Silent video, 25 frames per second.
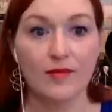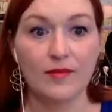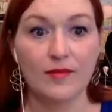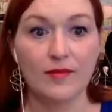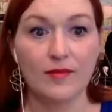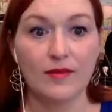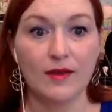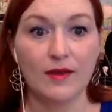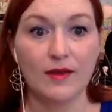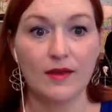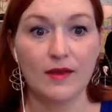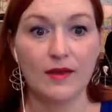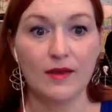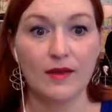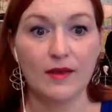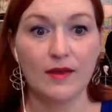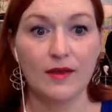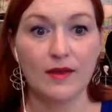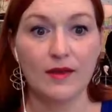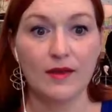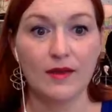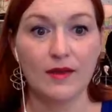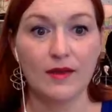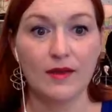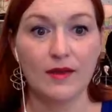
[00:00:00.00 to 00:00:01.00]
yeah,
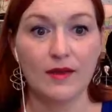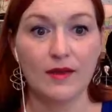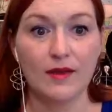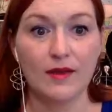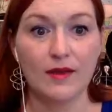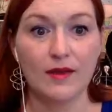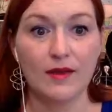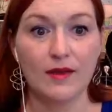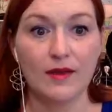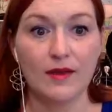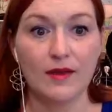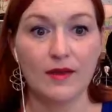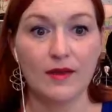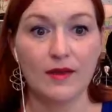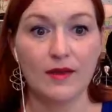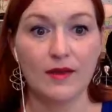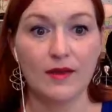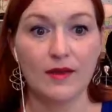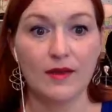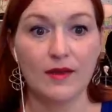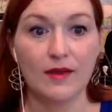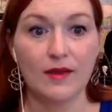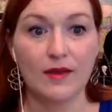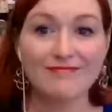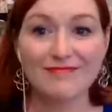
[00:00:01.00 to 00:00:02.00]
and
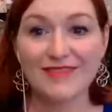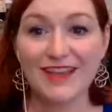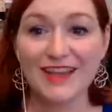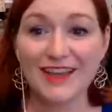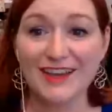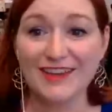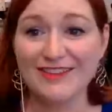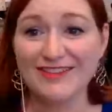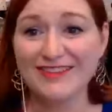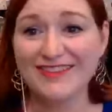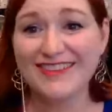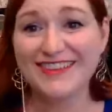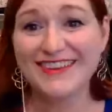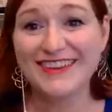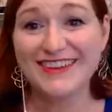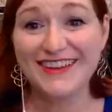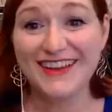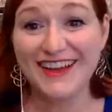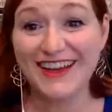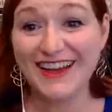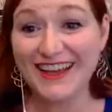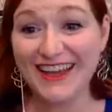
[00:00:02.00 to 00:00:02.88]
yeah. I,